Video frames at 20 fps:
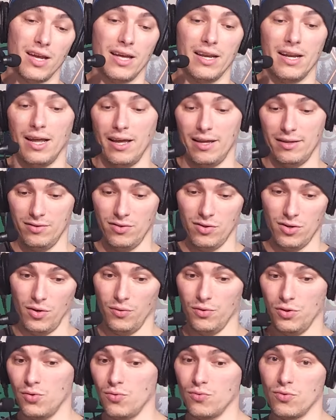And
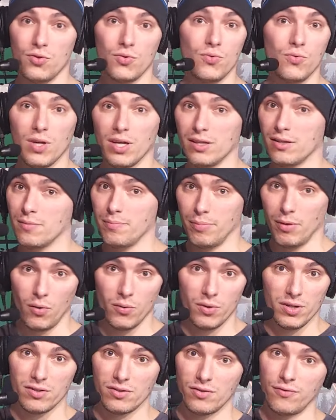you do get the
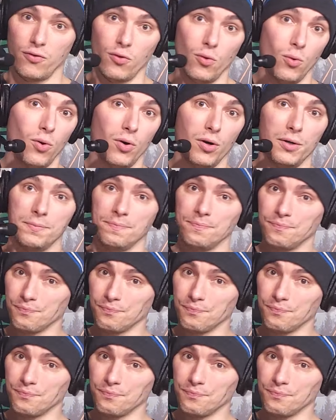bonus for